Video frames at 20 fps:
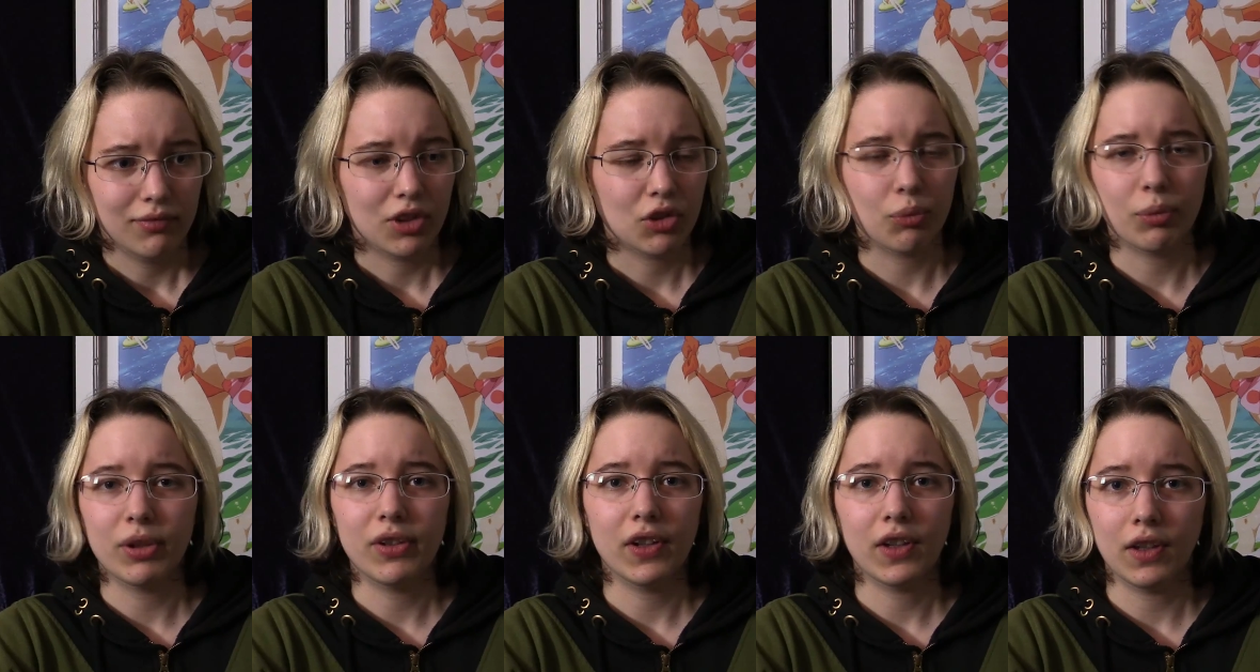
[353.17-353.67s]

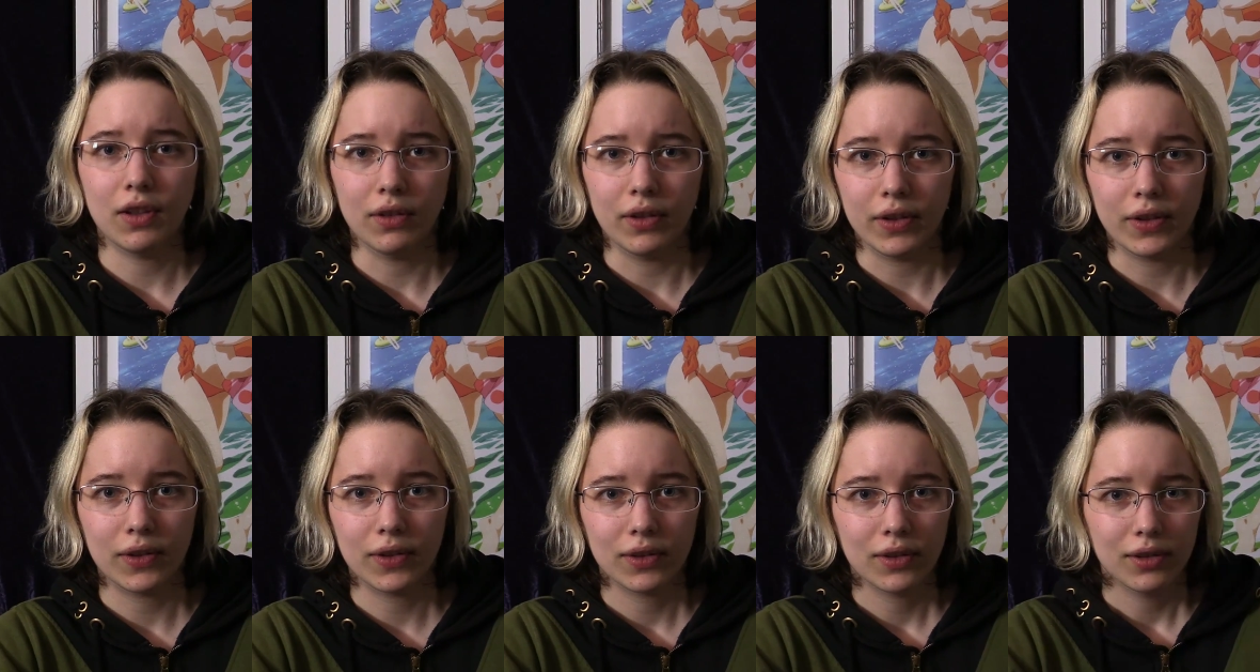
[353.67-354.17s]
It's
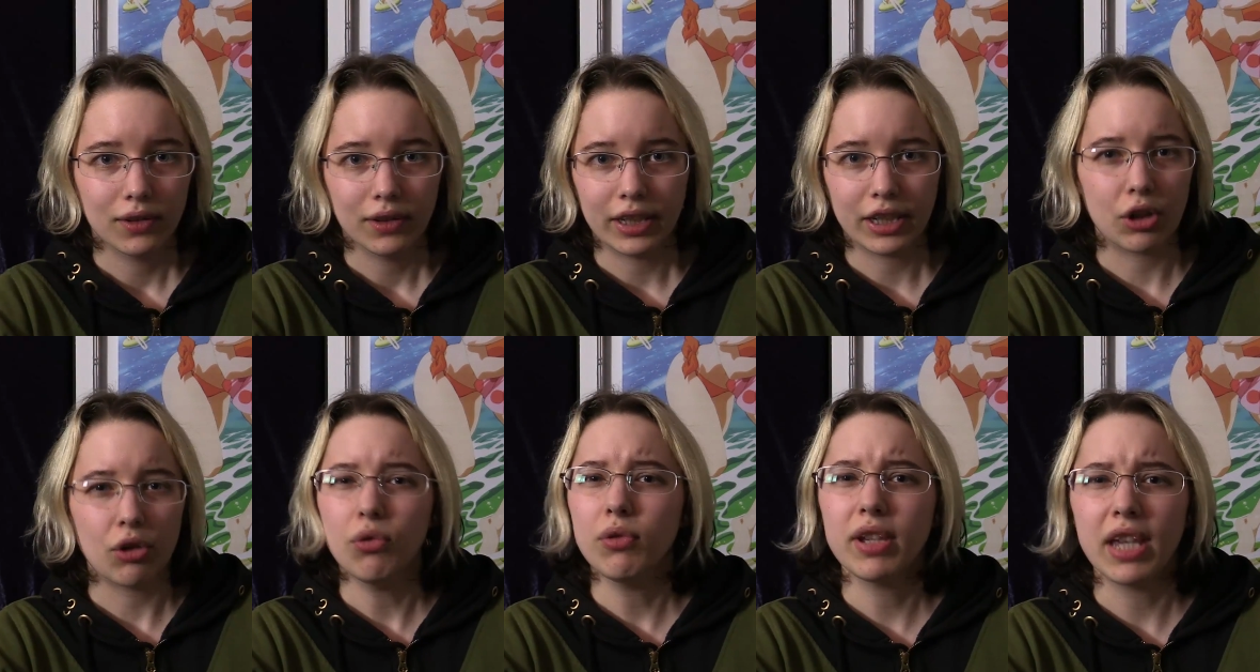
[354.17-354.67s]
ridiculous.
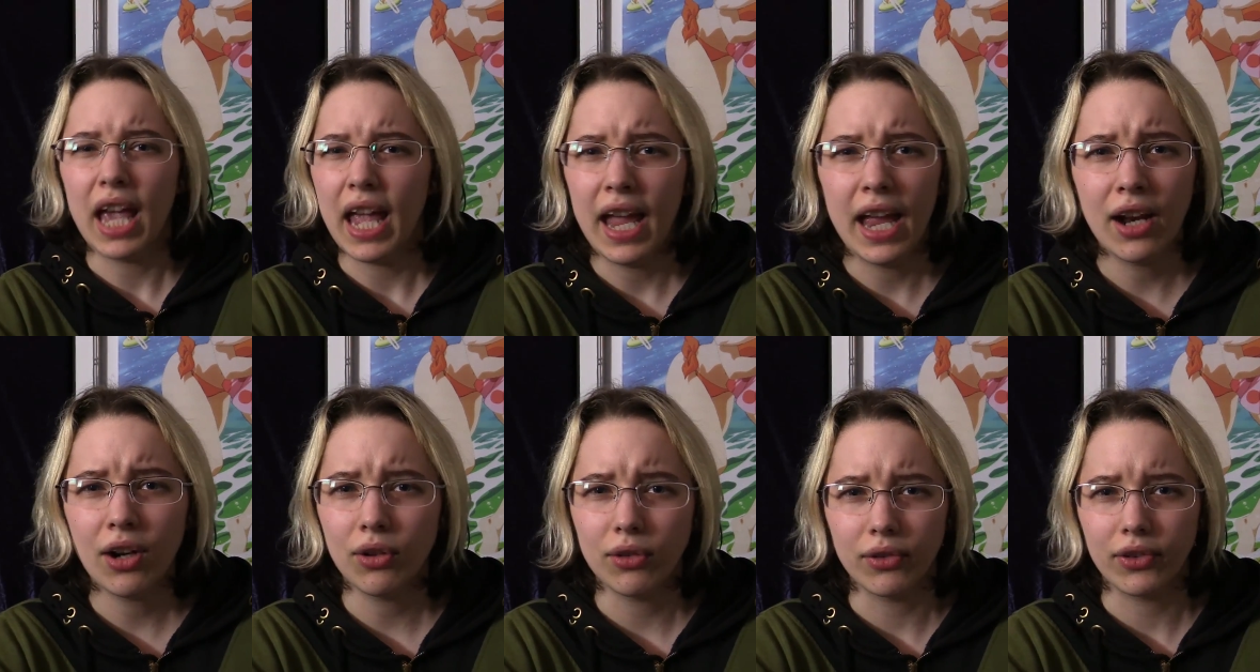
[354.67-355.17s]
Like, who
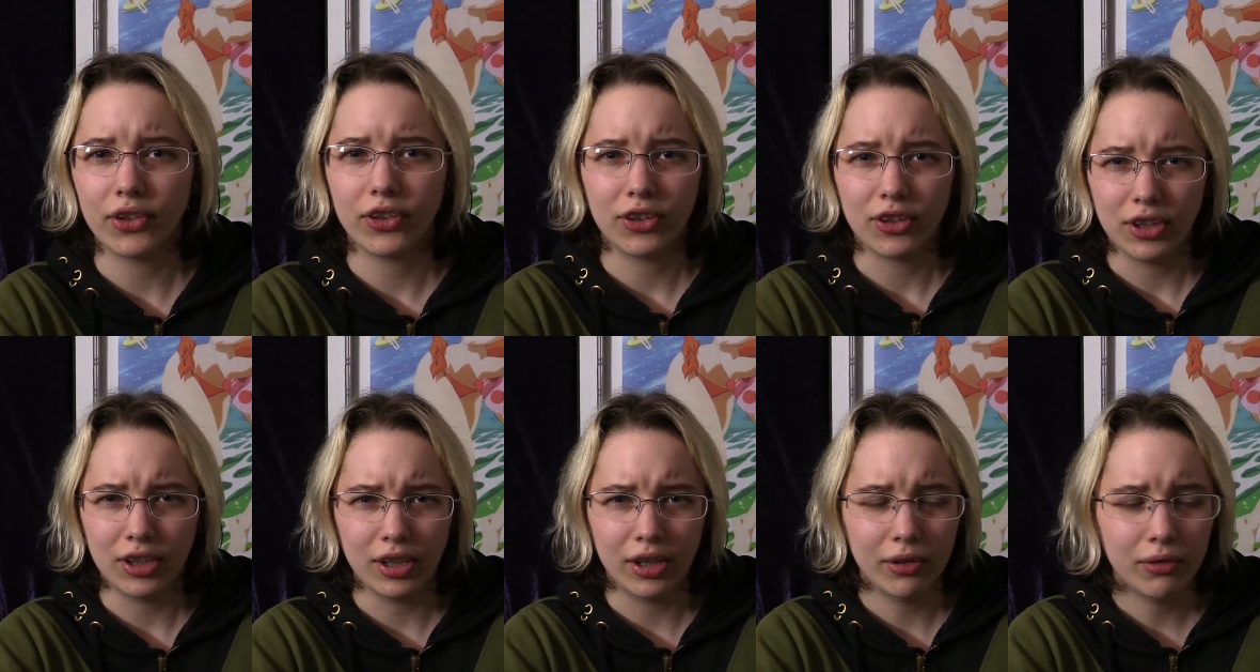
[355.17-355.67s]
cares,
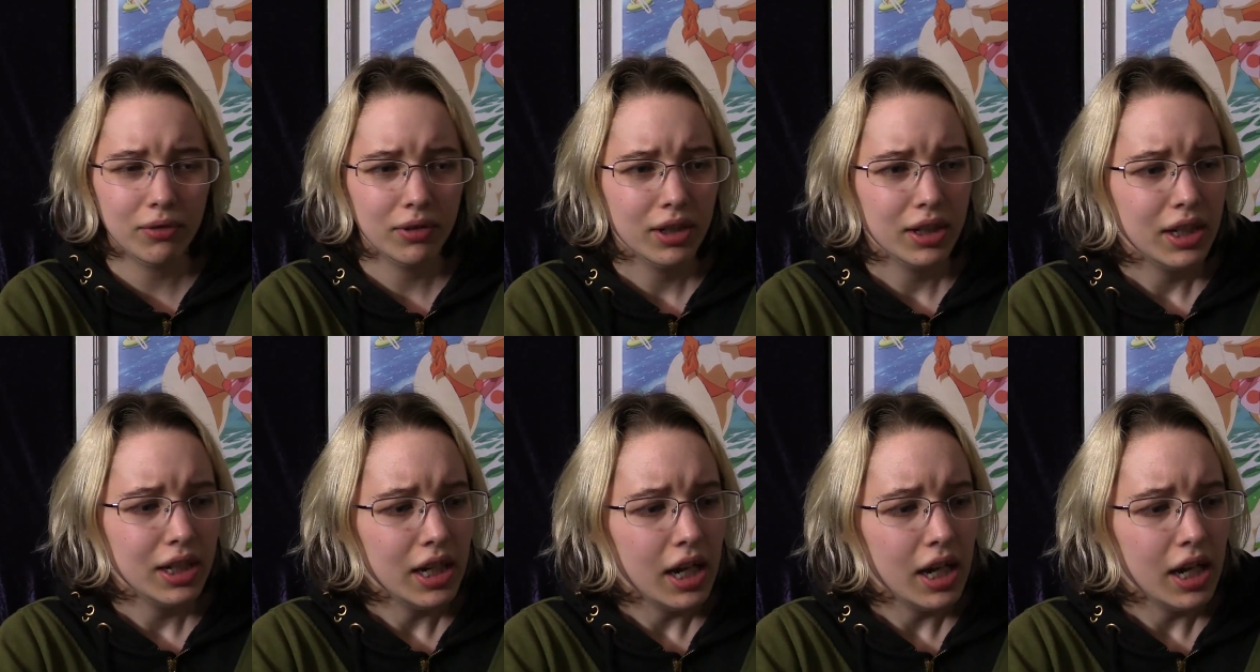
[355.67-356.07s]
you know?